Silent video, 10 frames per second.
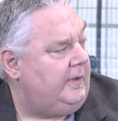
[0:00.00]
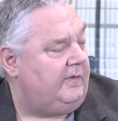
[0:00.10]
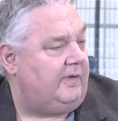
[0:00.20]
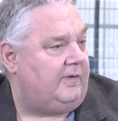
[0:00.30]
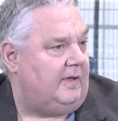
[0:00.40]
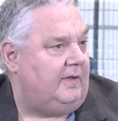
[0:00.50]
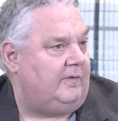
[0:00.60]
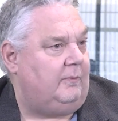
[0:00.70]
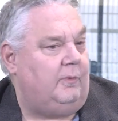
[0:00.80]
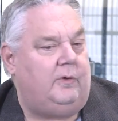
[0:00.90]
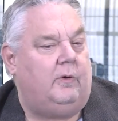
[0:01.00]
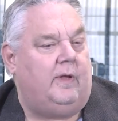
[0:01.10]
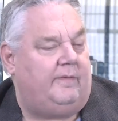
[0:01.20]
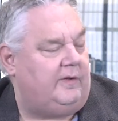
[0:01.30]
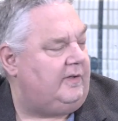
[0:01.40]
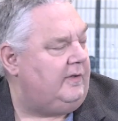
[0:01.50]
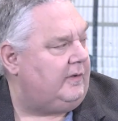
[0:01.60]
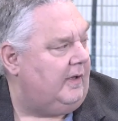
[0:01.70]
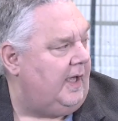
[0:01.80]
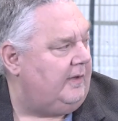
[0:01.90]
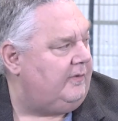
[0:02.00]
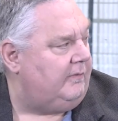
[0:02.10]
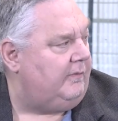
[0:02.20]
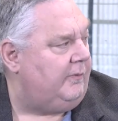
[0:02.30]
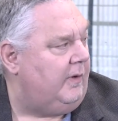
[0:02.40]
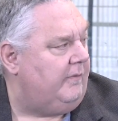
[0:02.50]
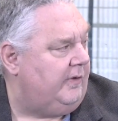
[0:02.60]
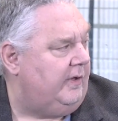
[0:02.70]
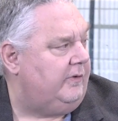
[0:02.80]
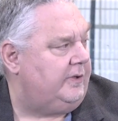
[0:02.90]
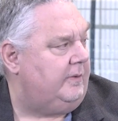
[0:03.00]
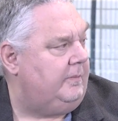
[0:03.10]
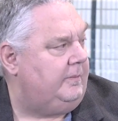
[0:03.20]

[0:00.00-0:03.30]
Because it's when you don't have a senior class, you have a void of leadership.